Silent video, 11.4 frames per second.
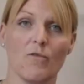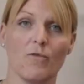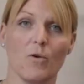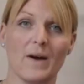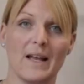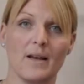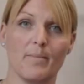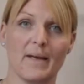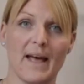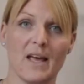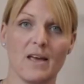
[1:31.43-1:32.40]
for ill
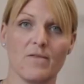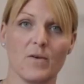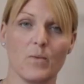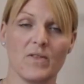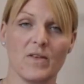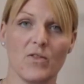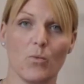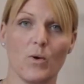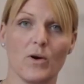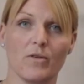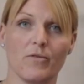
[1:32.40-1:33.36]
behaviour within the
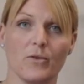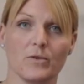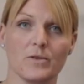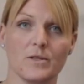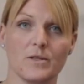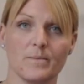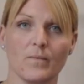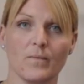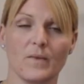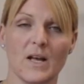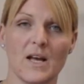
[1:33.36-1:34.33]
workforce.
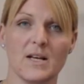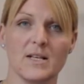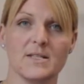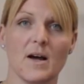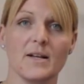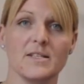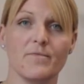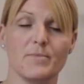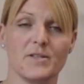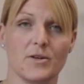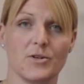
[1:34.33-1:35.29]
Signs
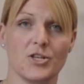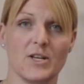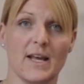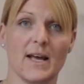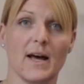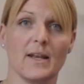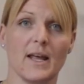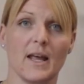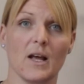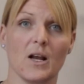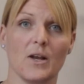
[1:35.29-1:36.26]
of misogyny can
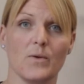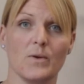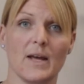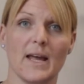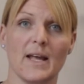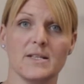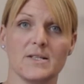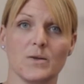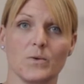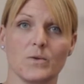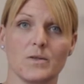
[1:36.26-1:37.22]
include
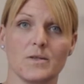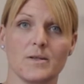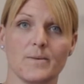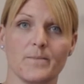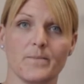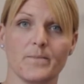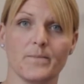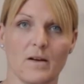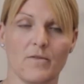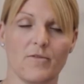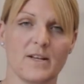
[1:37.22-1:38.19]
insults.
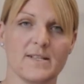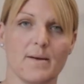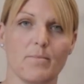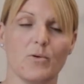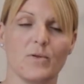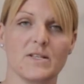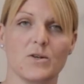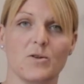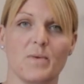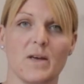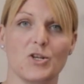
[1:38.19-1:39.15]
For example, this
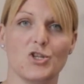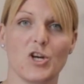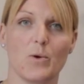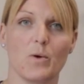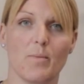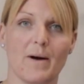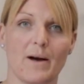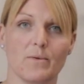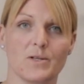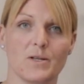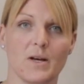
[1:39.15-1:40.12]
could be a joke
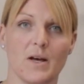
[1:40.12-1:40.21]
about